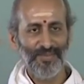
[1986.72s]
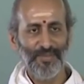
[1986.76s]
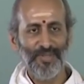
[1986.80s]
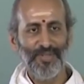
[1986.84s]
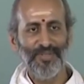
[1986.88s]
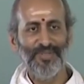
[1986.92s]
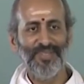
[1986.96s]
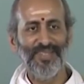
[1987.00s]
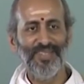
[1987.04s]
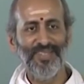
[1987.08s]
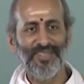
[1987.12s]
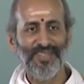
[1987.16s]
is one
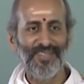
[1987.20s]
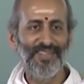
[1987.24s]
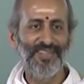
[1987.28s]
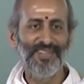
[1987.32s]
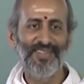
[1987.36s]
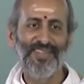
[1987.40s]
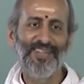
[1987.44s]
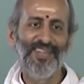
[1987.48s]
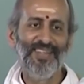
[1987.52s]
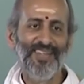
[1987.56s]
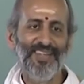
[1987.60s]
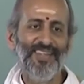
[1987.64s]
of
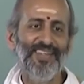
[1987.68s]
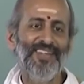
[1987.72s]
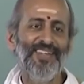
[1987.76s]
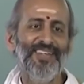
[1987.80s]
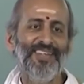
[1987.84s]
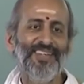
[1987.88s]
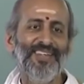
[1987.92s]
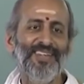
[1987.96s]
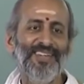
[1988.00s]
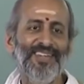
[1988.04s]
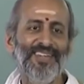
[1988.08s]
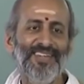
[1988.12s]
the
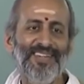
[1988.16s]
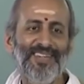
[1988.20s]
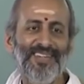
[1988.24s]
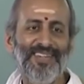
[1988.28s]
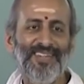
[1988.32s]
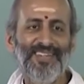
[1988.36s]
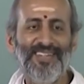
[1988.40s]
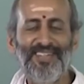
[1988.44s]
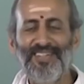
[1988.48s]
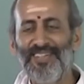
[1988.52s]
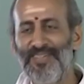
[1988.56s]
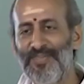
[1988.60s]

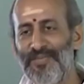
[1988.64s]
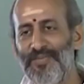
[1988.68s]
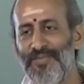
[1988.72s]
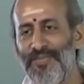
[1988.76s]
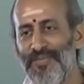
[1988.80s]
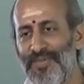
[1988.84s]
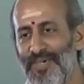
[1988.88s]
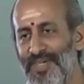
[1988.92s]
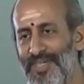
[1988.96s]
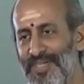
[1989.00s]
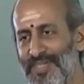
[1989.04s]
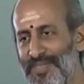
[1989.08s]

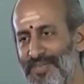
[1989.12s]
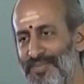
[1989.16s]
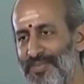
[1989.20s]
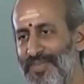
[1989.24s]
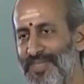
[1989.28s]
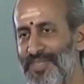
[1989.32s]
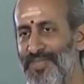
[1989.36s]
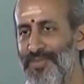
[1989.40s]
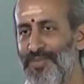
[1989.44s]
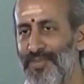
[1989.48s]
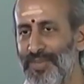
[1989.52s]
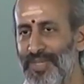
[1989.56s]
words
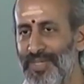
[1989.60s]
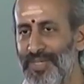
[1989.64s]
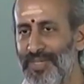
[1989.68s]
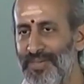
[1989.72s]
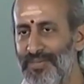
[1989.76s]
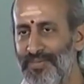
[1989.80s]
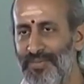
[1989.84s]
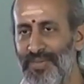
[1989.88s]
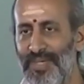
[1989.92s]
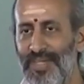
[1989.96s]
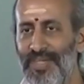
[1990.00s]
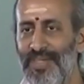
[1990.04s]
which one
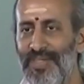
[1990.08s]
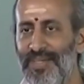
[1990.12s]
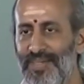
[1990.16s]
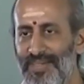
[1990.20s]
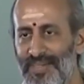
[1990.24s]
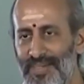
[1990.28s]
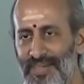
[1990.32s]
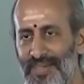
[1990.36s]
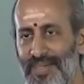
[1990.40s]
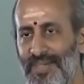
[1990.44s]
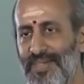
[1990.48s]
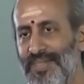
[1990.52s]
can find in
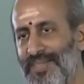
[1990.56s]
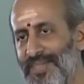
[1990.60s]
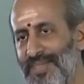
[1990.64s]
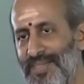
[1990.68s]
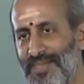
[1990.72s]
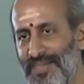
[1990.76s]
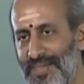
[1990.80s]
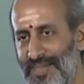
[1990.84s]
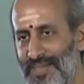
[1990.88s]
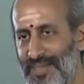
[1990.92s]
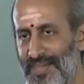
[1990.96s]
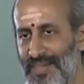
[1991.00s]
the
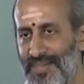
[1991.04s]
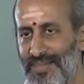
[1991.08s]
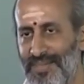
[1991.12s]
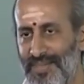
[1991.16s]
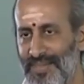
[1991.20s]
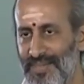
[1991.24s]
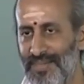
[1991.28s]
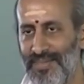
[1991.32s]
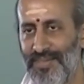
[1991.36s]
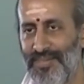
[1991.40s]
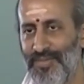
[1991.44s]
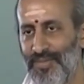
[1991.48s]
ancient
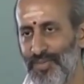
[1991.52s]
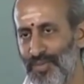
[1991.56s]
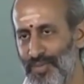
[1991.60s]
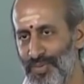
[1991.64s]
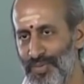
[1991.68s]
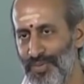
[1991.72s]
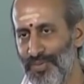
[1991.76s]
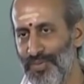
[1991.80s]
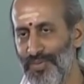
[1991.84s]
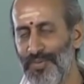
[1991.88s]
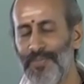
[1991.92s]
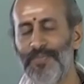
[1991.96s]
literature.
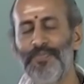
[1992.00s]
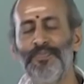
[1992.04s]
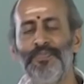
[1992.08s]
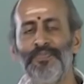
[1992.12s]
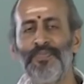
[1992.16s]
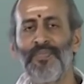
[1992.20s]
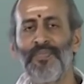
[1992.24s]
So